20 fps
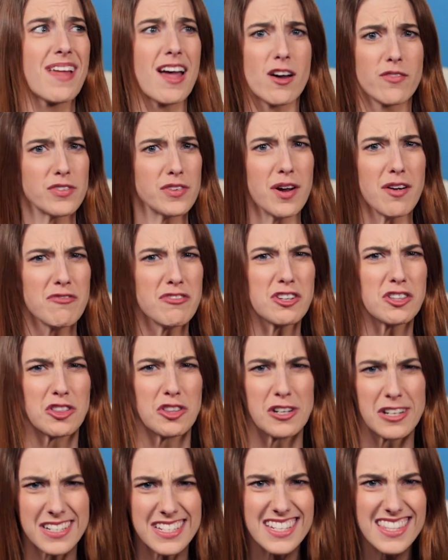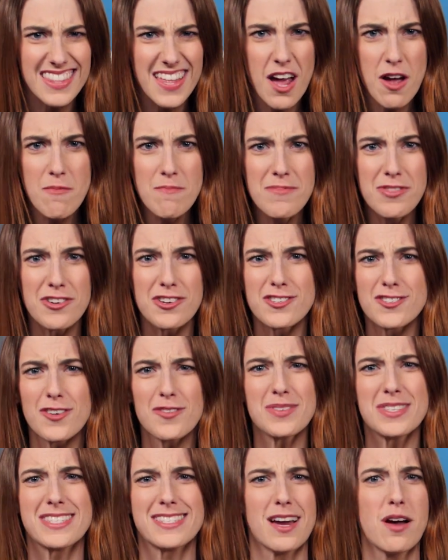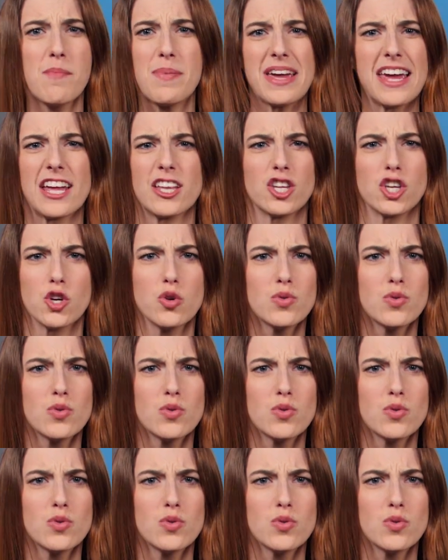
have you ever looked at them? They're so stubby and